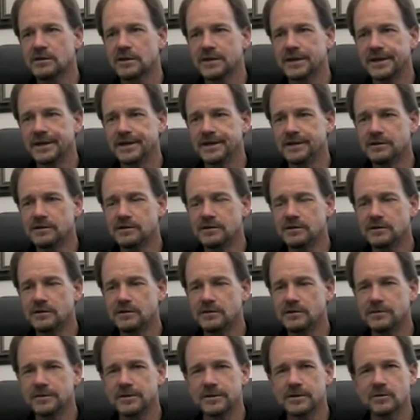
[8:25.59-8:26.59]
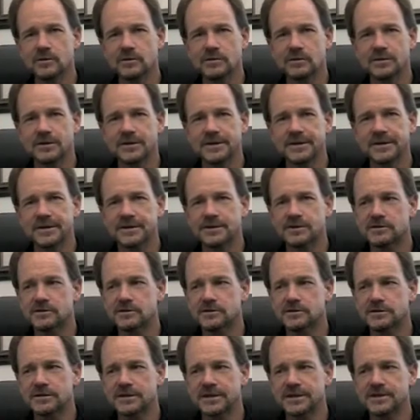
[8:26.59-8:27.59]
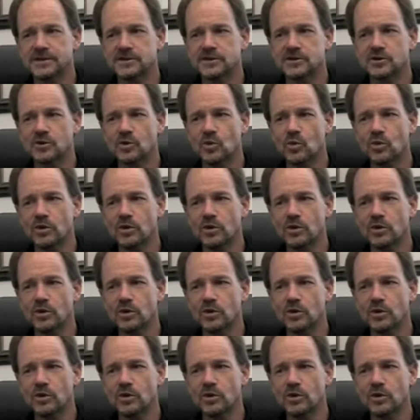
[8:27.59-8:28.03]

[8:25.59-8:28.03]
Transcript: And it's so